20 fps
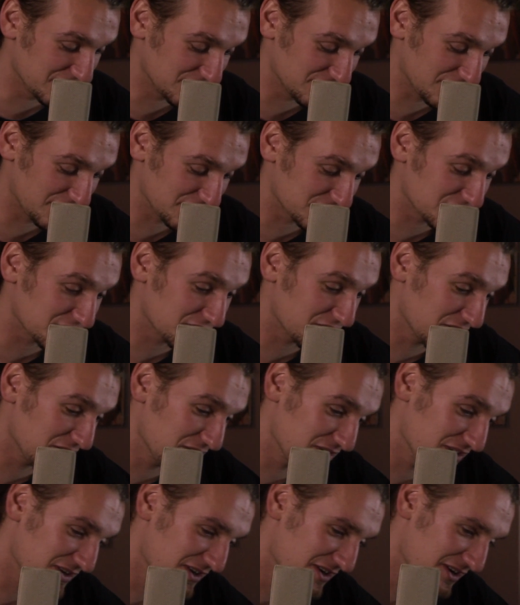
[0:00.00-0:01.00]
silence. Like,
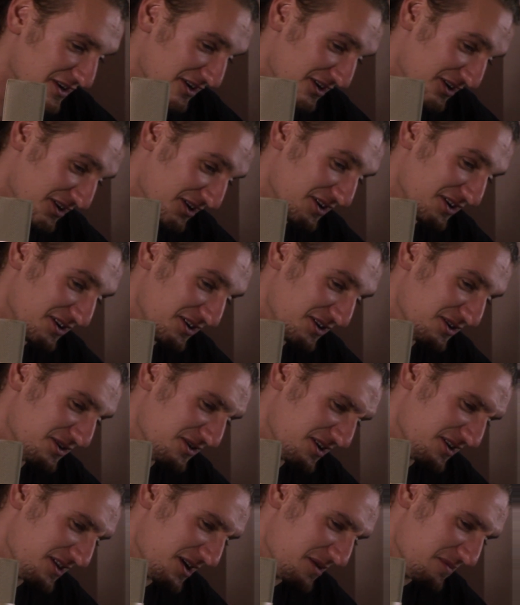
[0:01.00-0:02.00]
you all
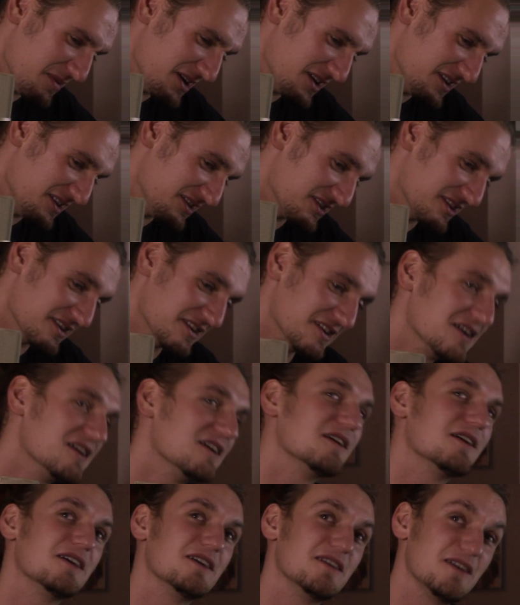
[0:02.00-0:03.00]
right there, mate? He's like,
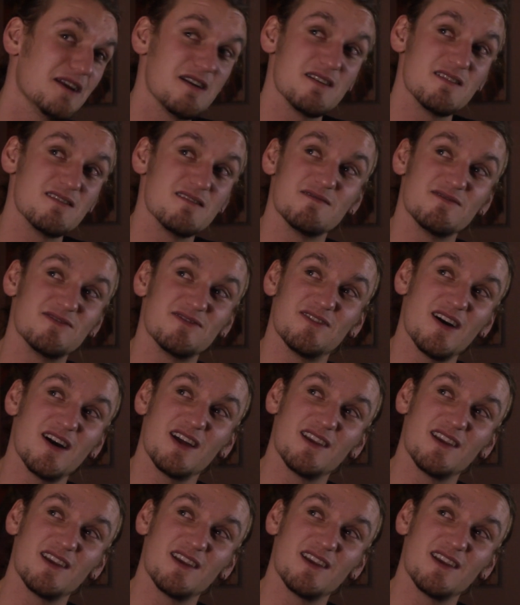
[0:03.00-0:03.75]
yeah, I'm fine.